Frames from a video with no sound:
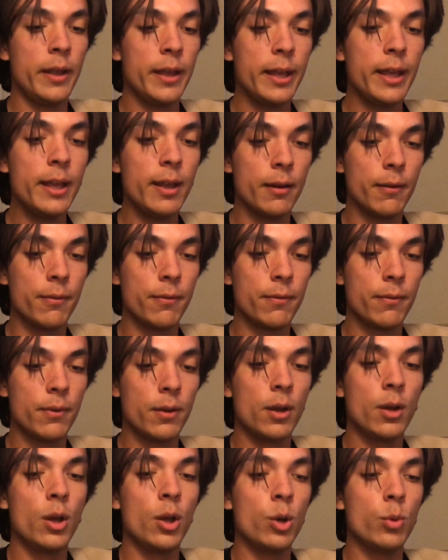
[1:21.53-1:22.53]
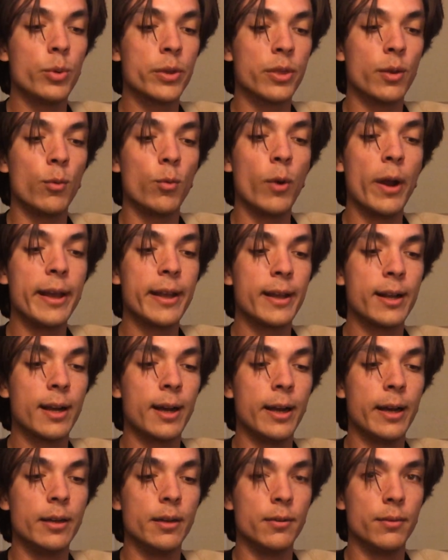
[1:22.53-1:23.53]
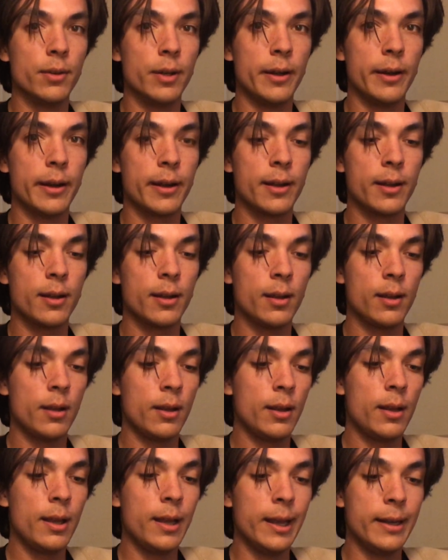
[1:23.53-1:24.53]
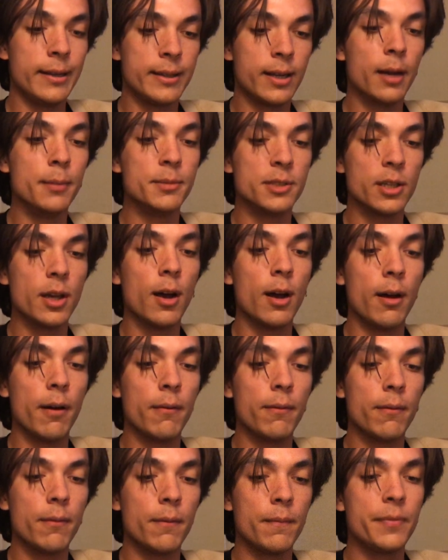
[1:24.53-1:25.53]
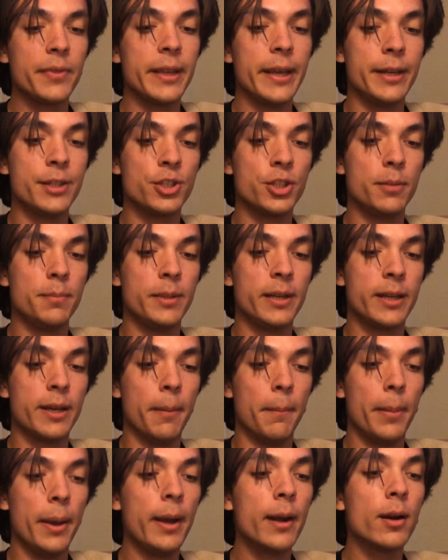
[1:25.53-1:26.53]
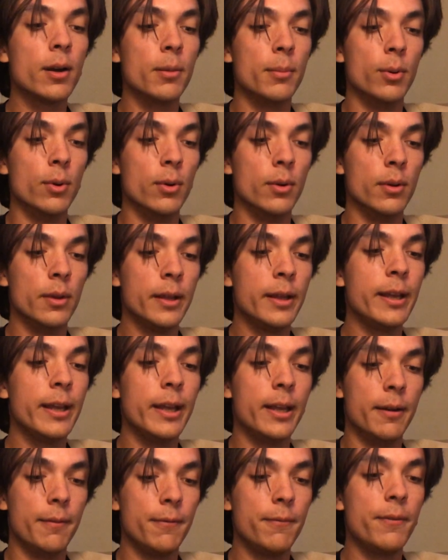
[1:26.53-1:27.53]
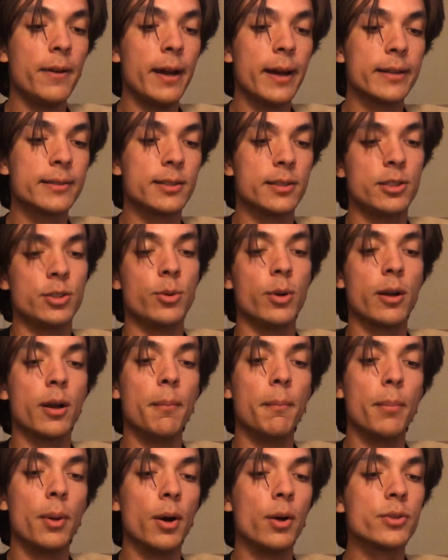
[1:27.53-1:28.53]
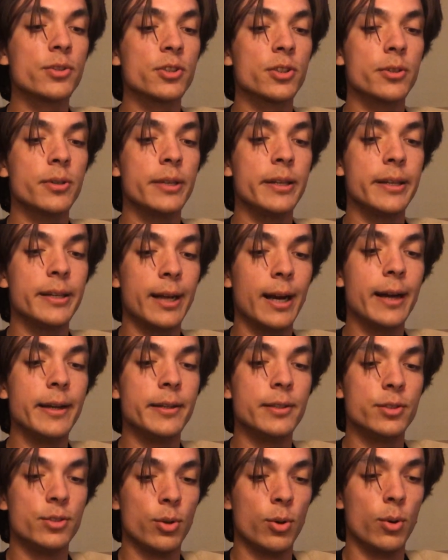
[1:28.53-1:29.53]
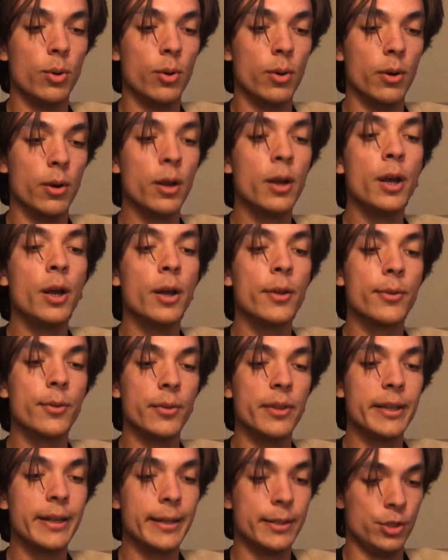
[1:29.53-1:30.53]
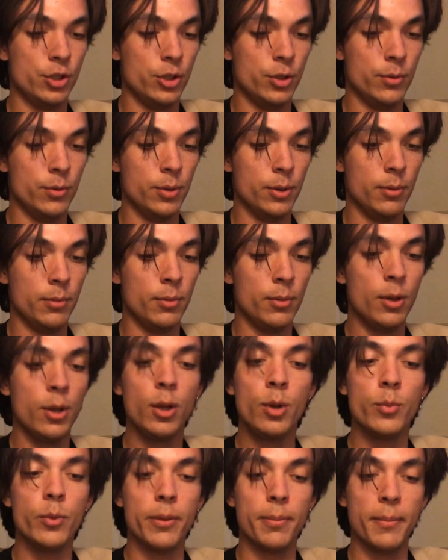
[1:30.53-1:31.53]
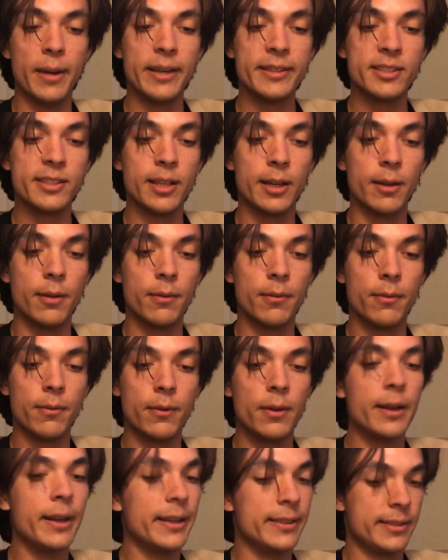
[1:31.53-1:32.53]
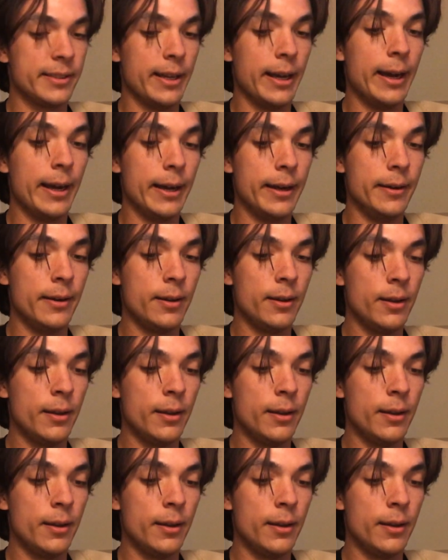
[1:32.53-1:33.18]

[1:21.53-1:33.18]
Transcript: If, with the right kind of luck, it comes off, it should be comparable, in effect, to a compulsory guided tour through the engine room, with myself as guide,